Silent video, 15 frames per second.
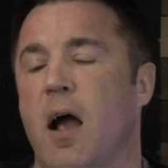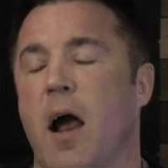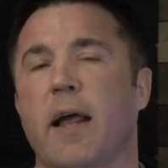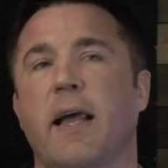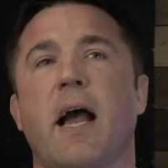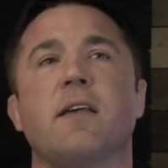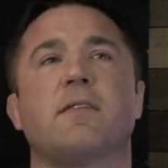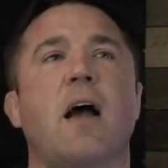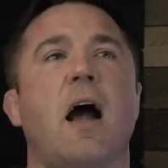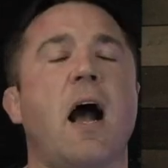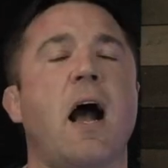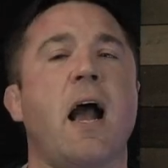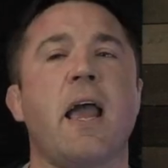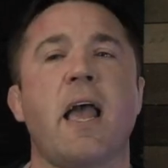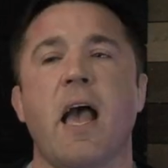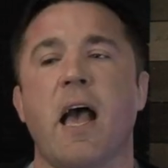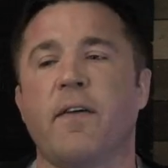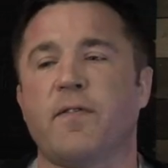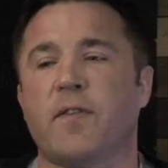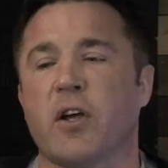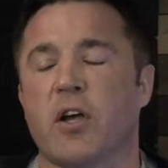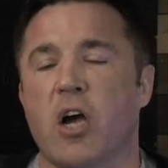All right, guys, I
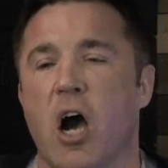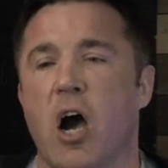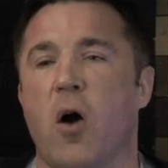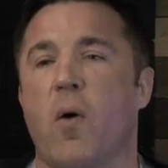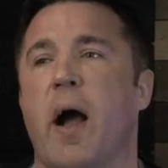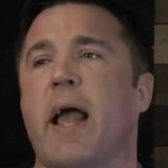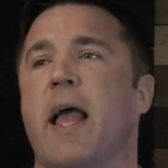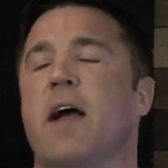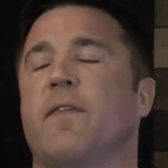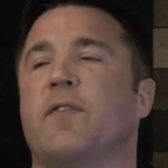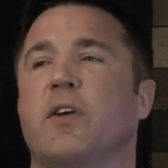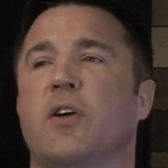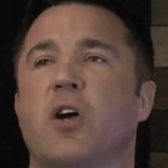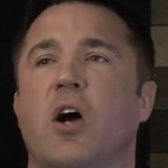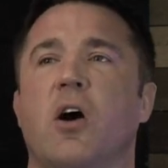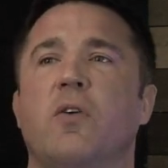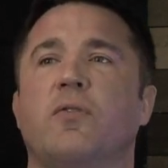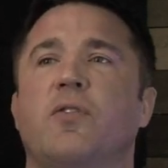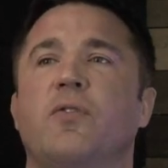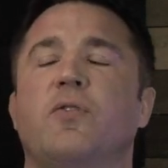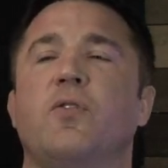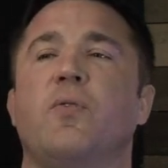have to go. I have to go
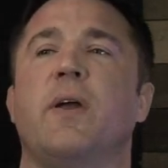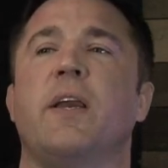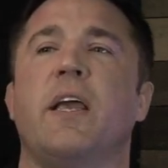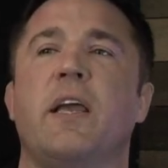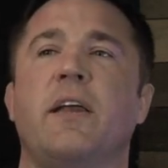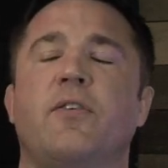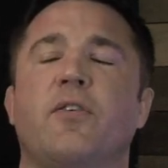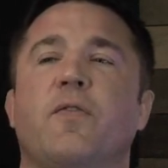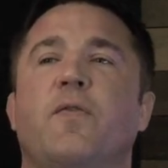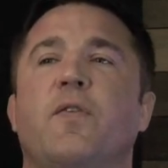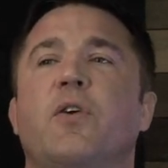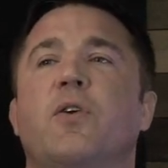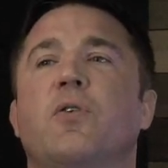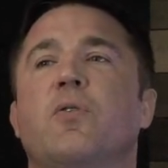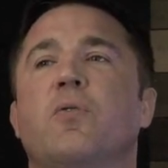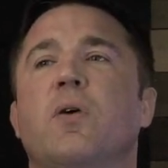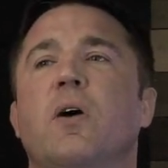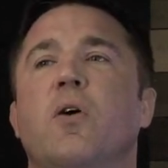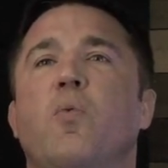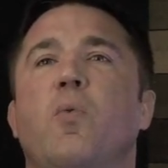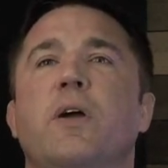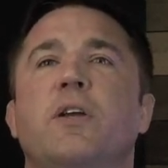to do an interview
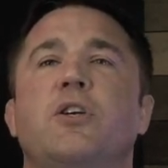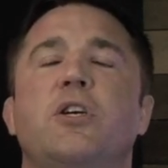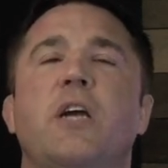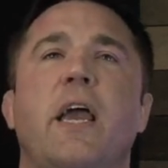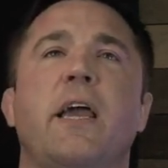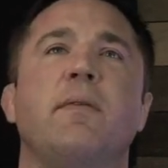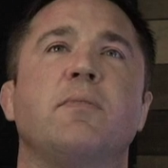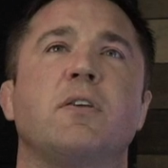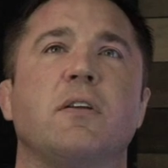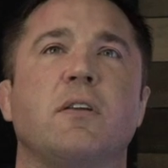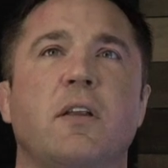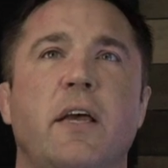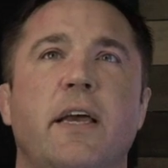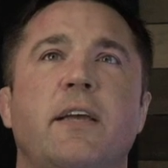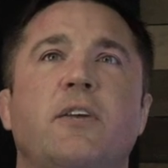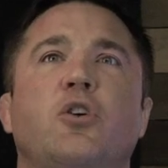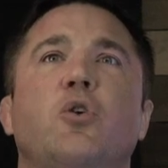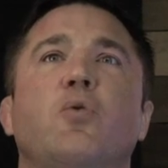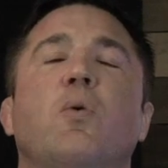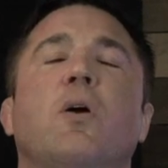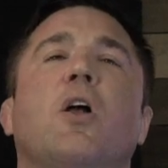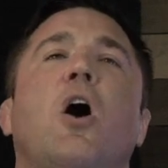with James Lynch,
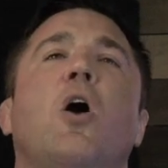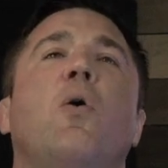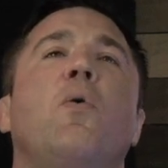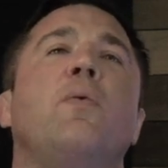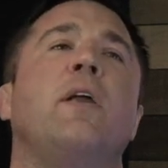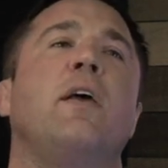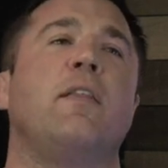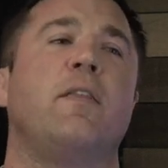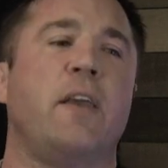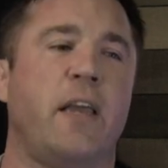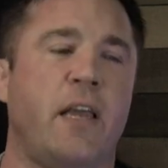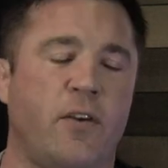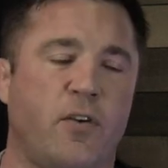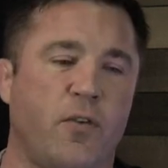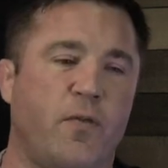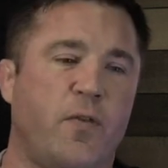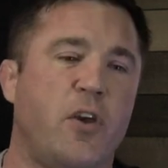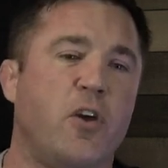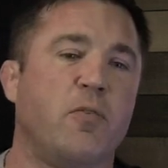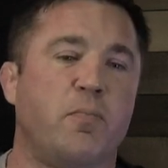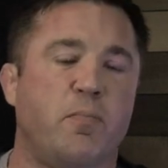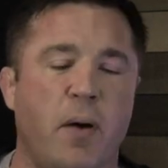who will own the
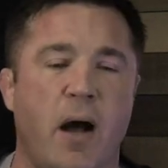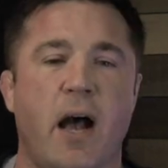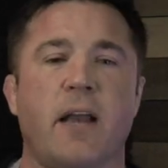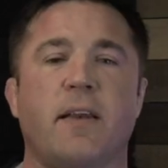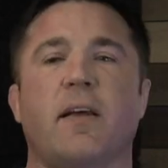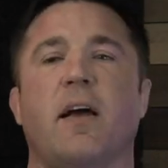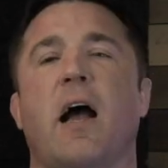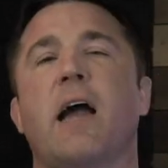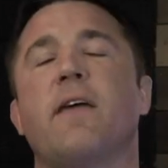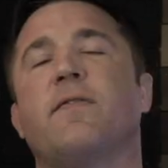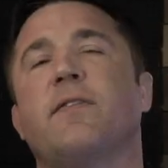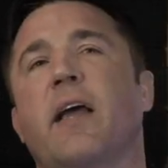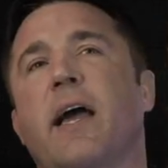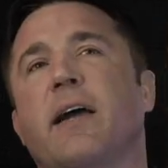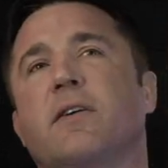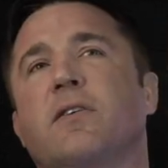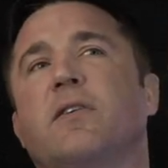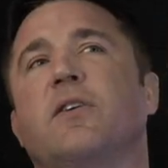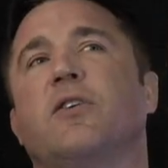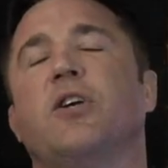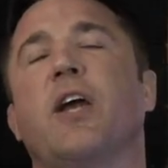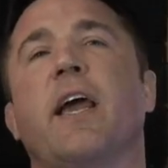interview, but I've
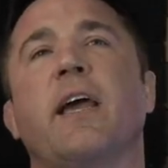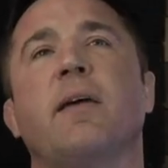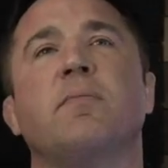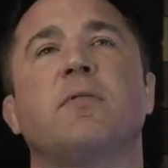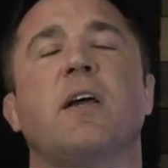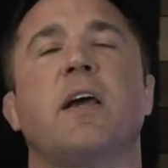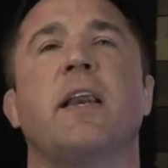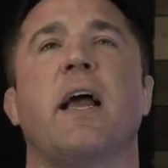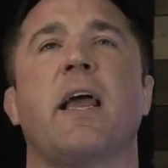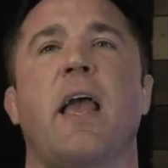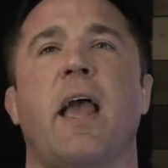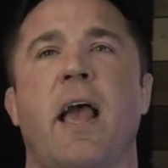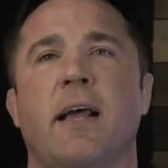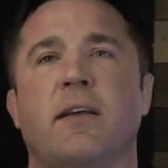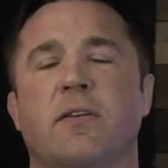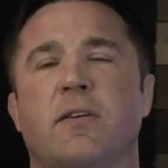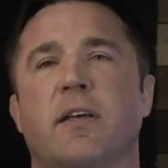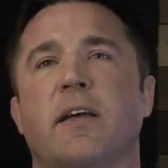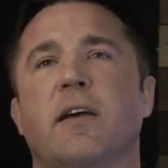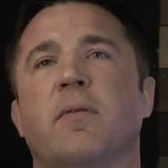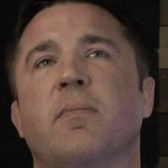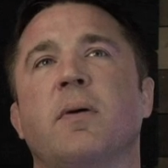texted James and I asked
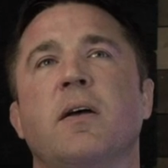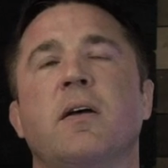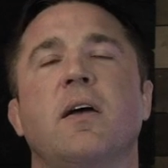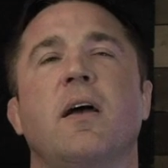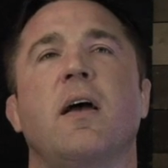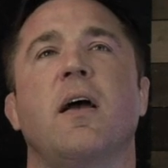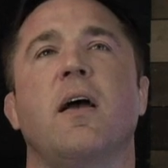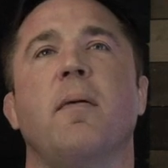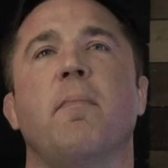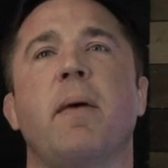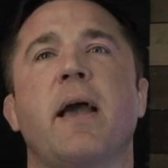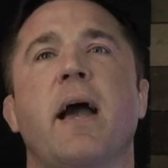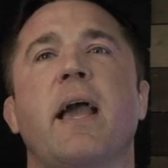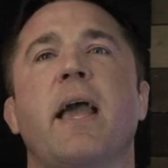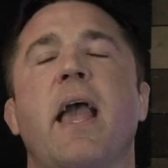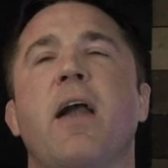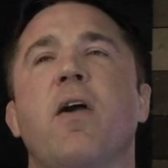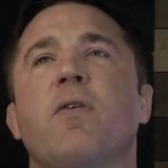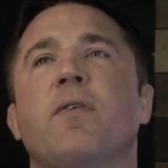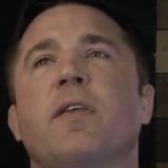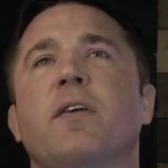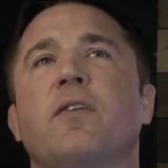him, may I
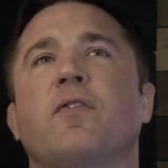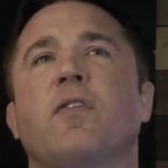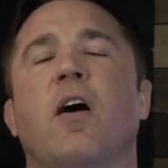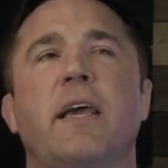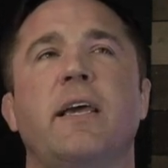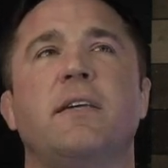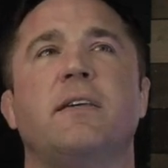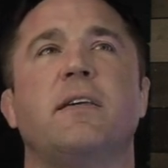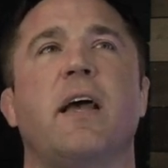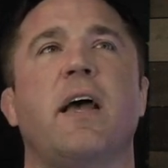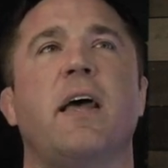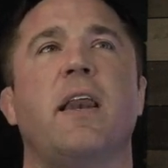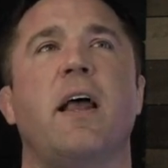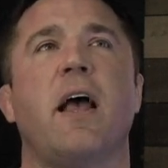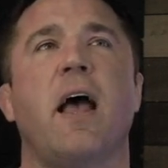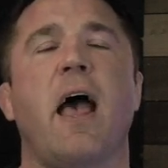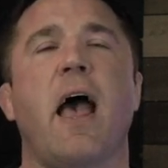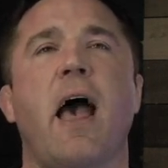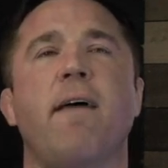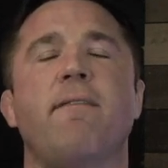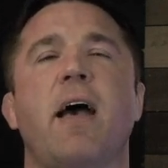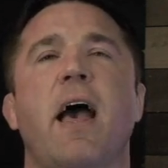air this? He said,
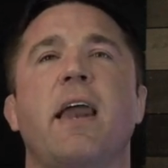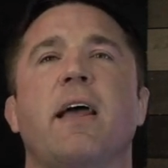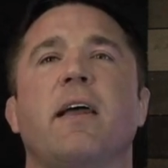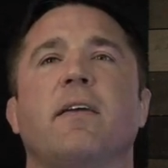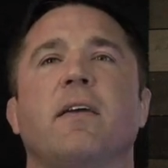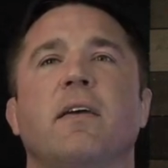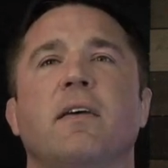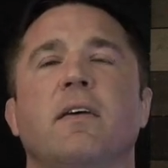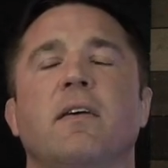have at it.